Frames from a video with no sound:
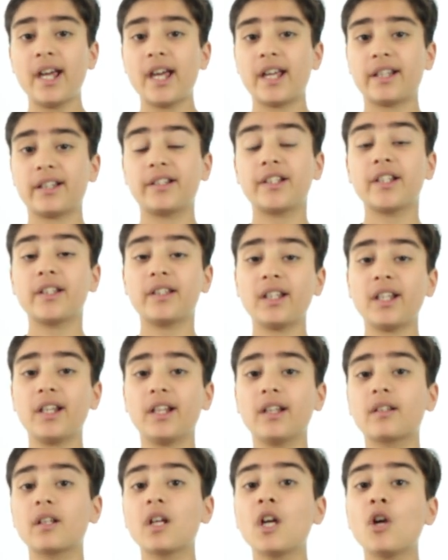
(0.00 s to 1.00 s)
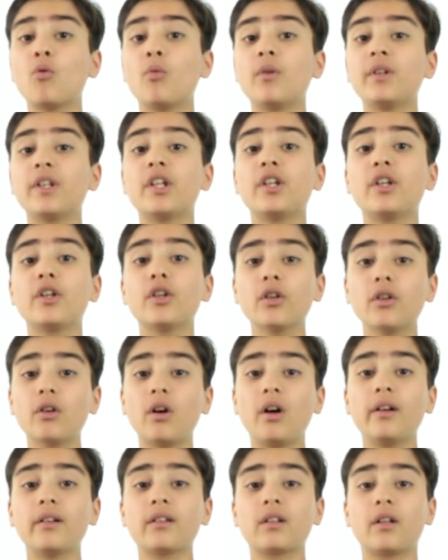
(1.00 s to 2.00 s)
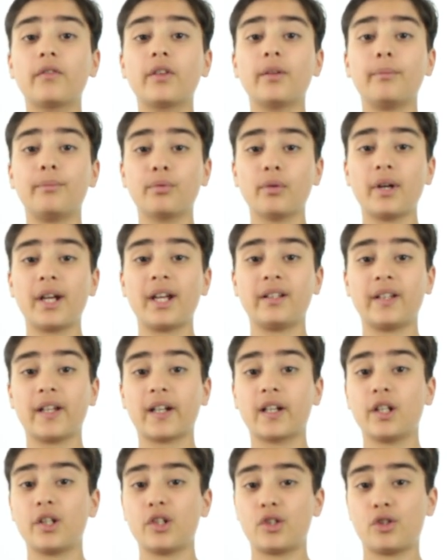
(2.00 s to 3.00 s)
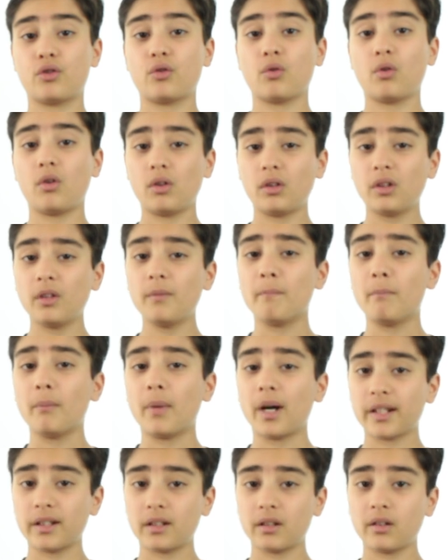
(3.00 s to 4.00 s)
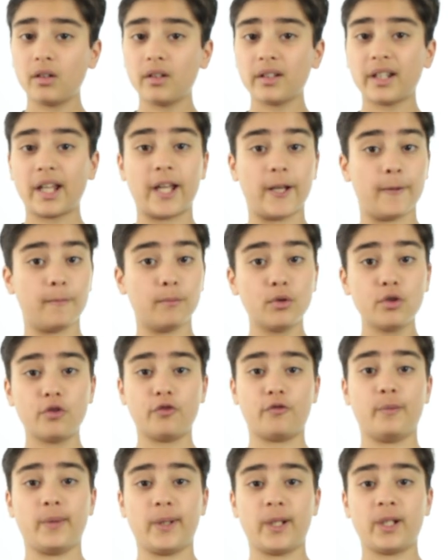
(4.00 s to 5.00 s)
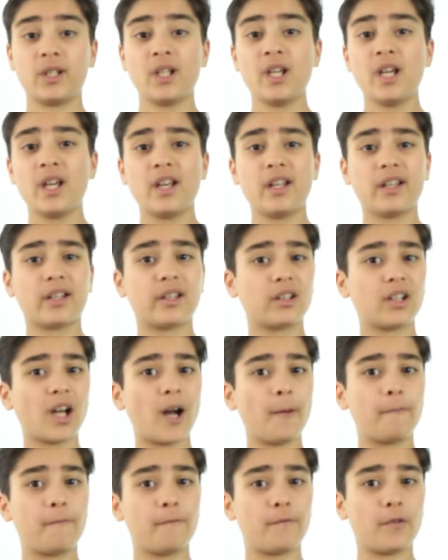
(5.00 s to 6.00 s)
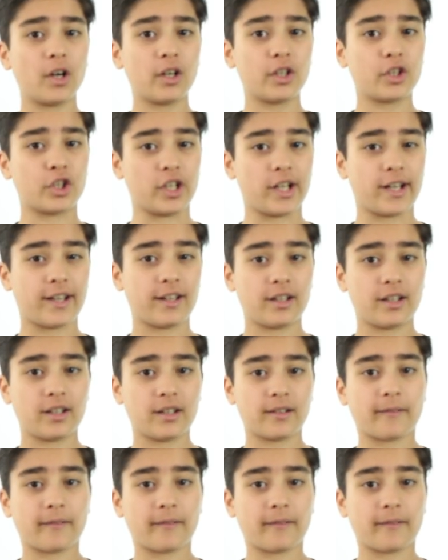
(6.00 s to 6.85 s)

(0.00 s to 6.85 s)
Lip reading: is a disease when the neurons of the brain that control muscles and movement stop functioning.